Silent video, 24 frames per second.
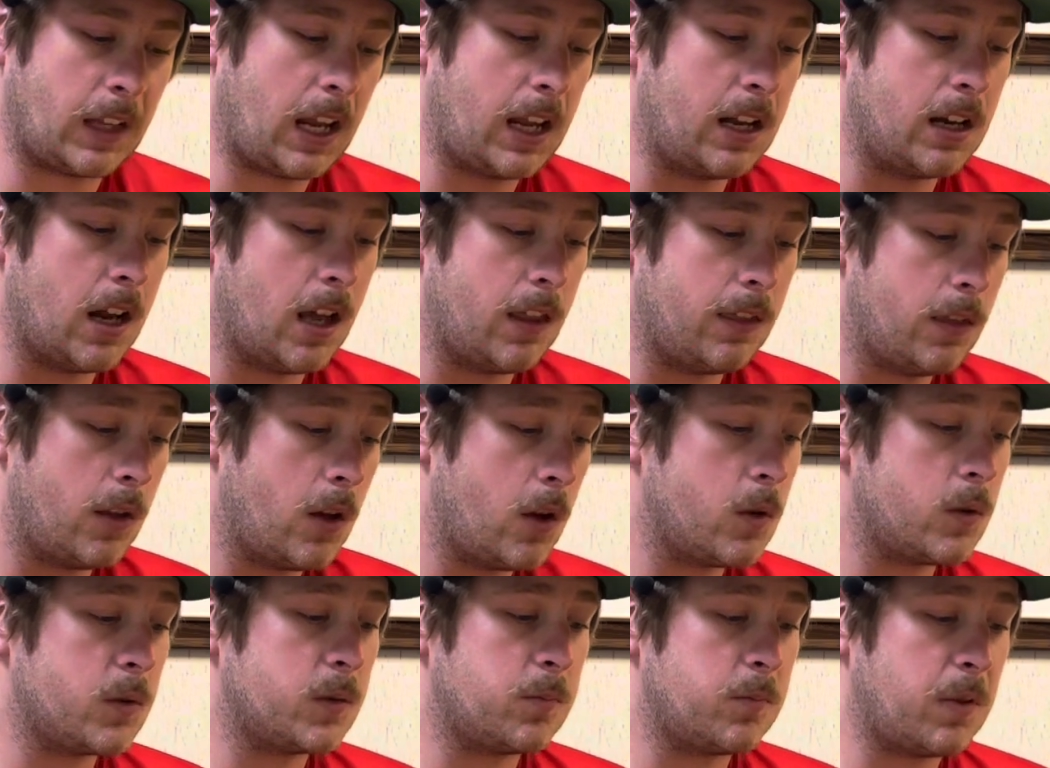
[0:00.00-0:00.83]
And on
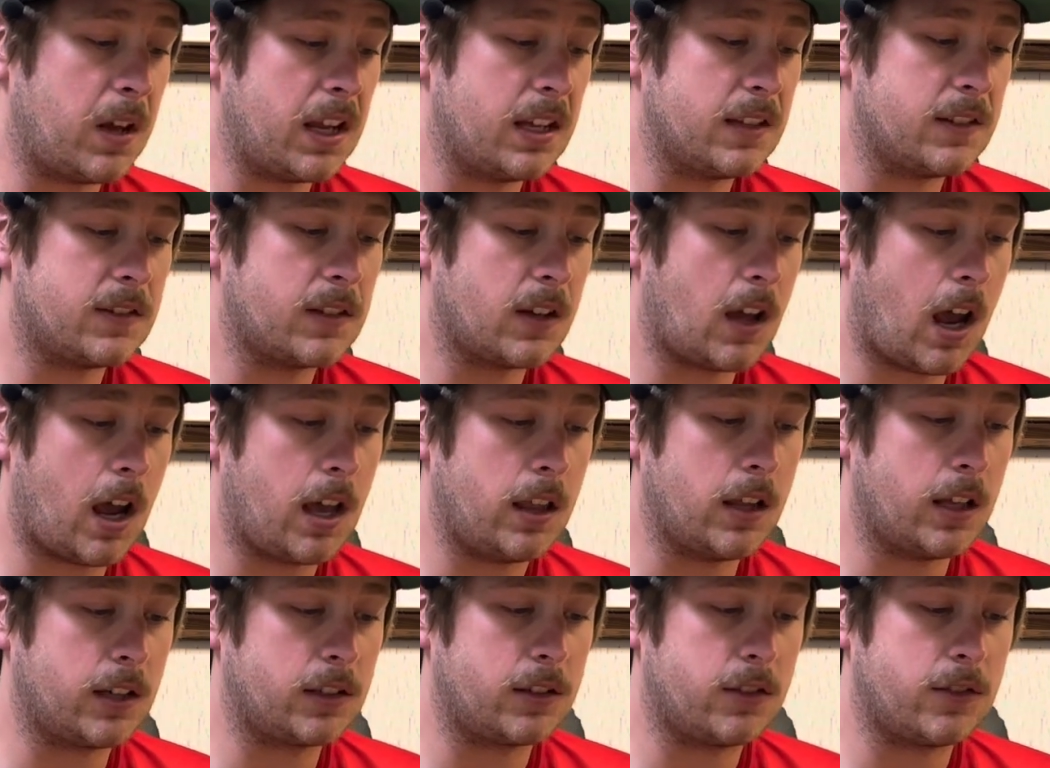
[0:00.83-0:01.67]
those baits, I
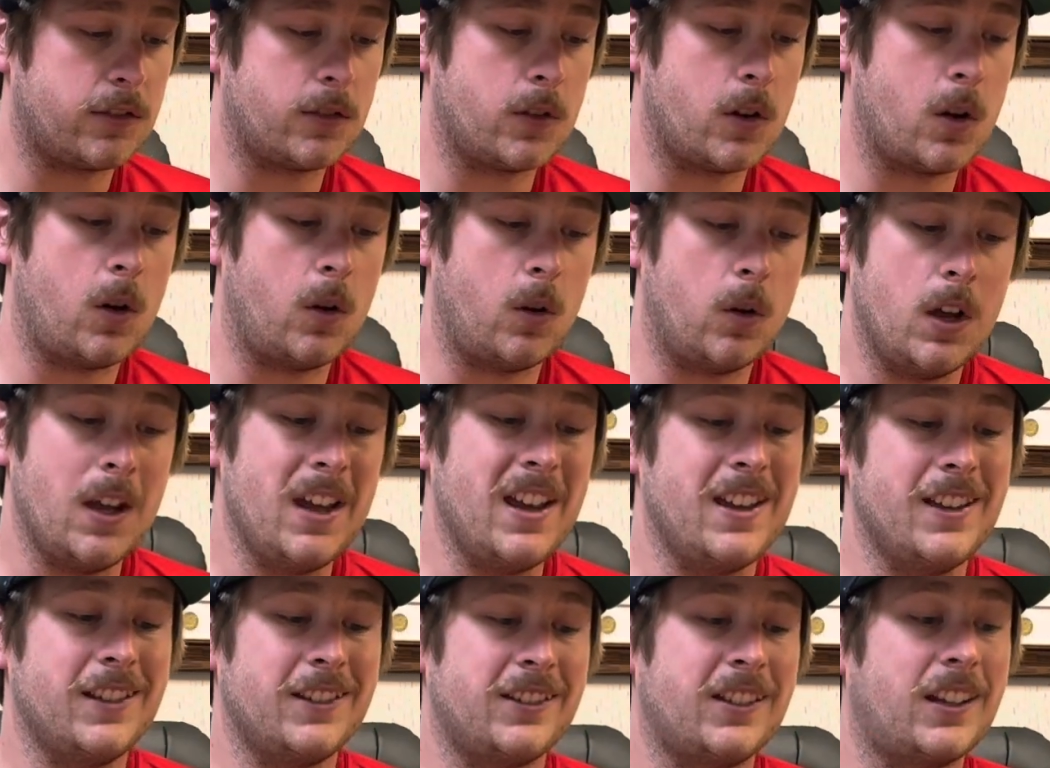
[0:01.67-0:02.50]
like to throw
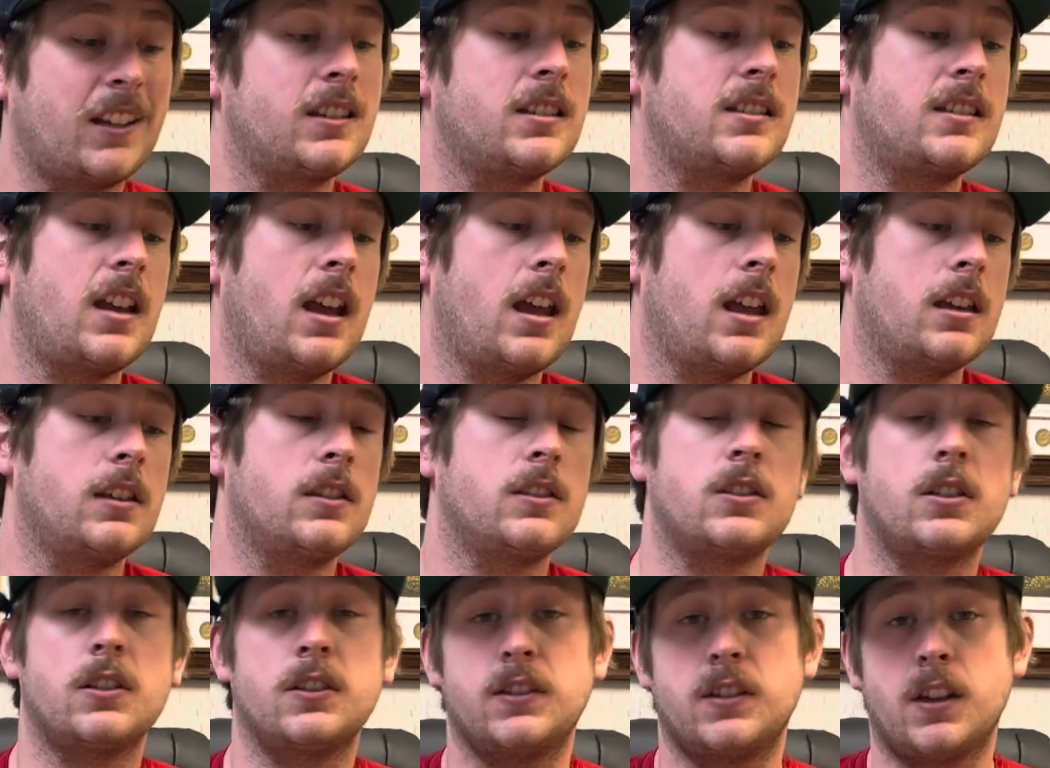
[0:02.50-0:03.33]

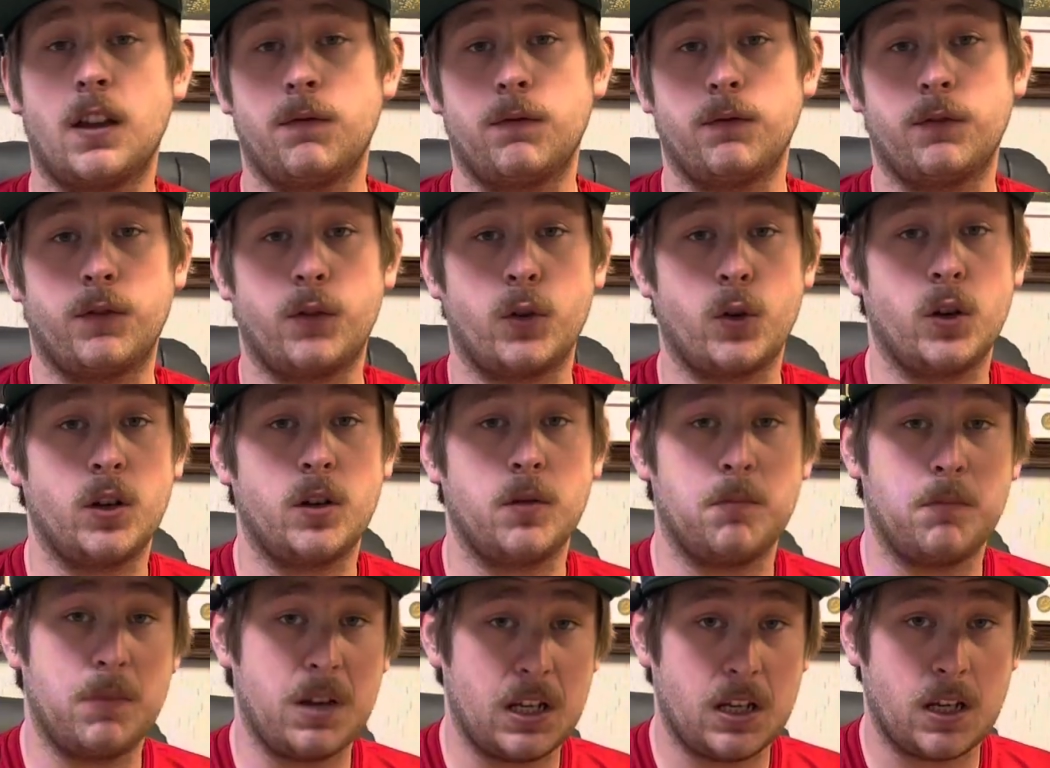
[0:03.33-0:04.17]
6'10" to 7 foot
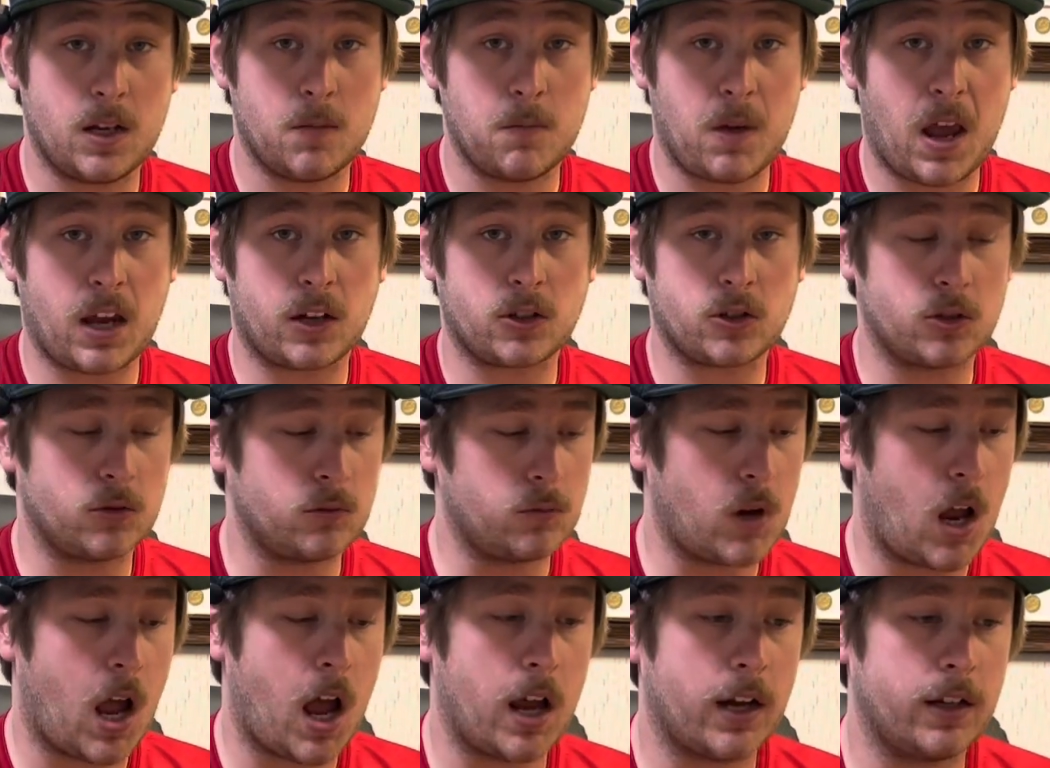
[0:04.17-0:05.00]
medium action
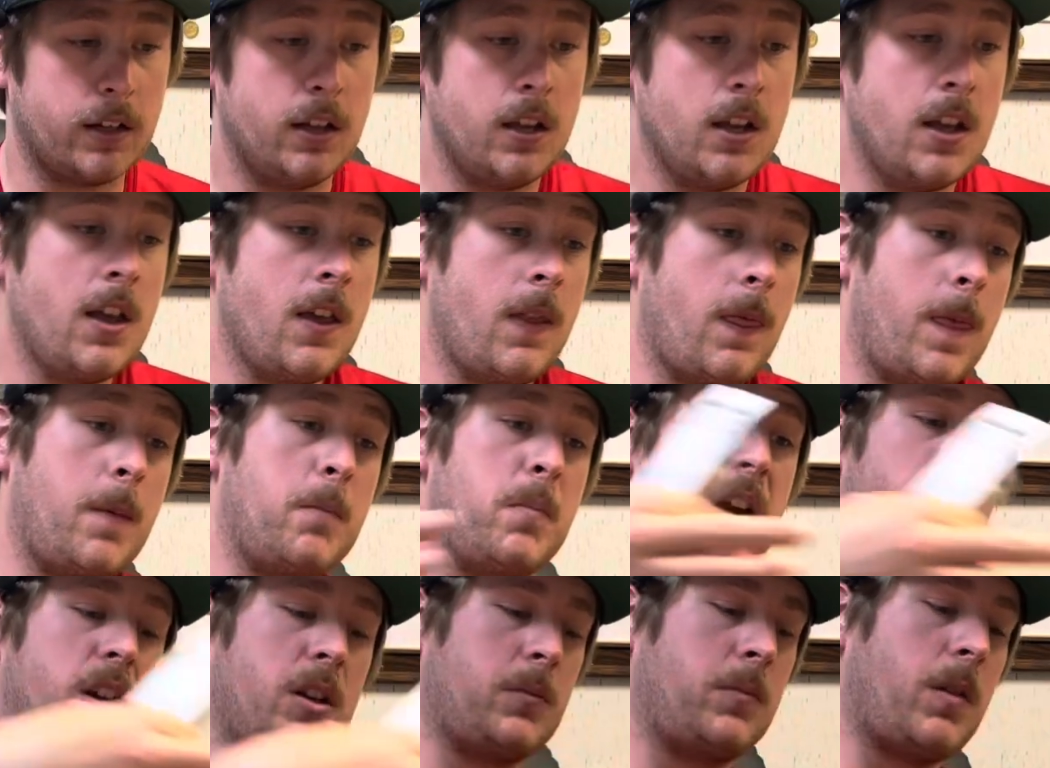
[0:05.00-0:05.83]
rod. The
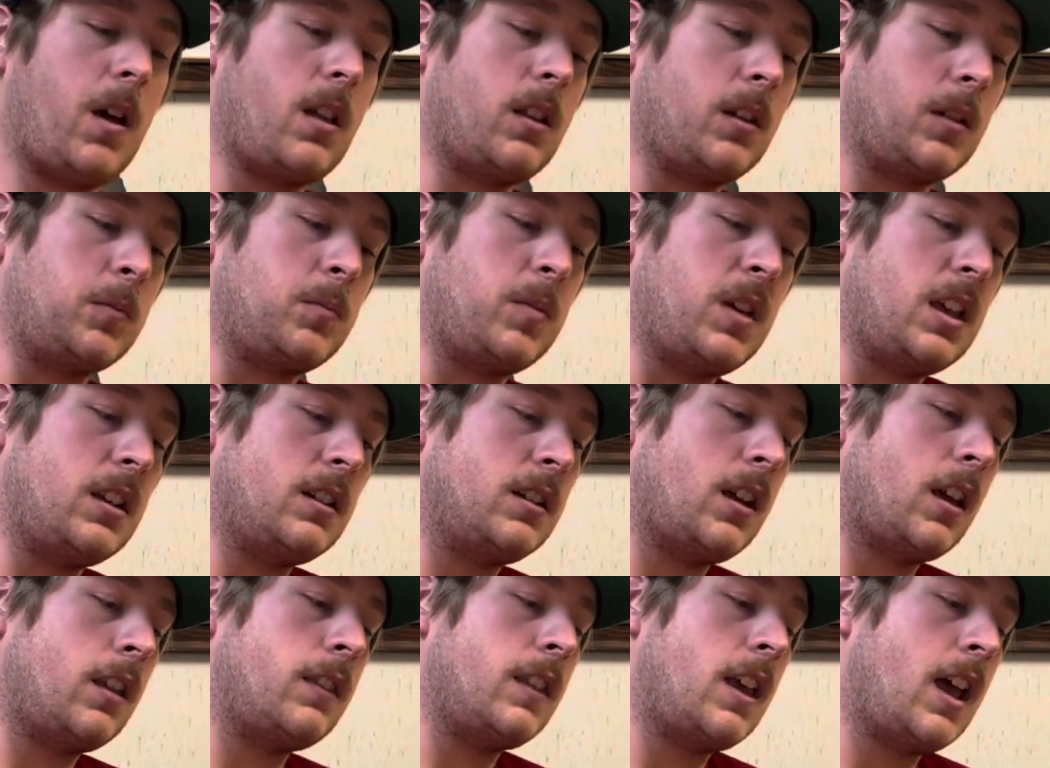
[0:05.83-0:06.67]
parabolic
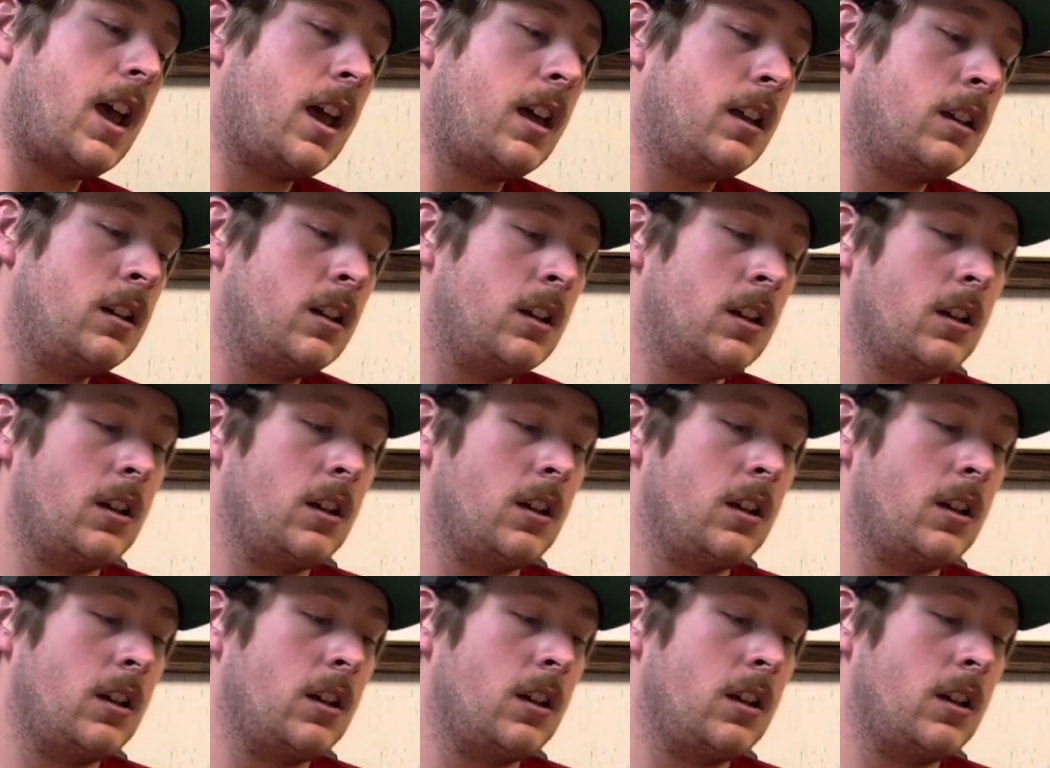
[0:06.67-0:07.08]
bend on that